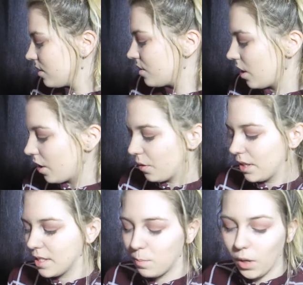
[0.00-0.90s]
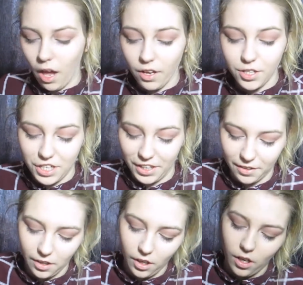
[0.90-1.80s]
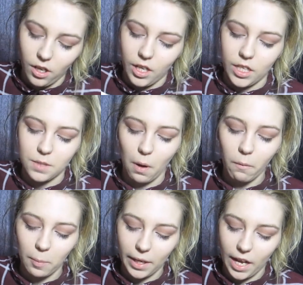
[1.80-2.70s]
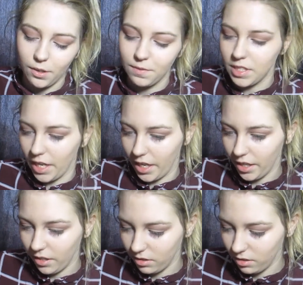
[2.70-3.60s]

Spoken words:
So this blush is probably out of date.